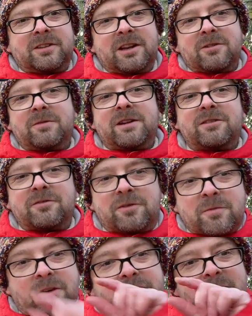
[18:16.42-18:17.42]
You know what I mean?
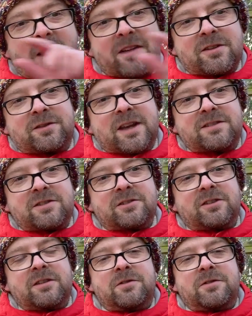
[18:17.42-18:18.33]
From like the sentence.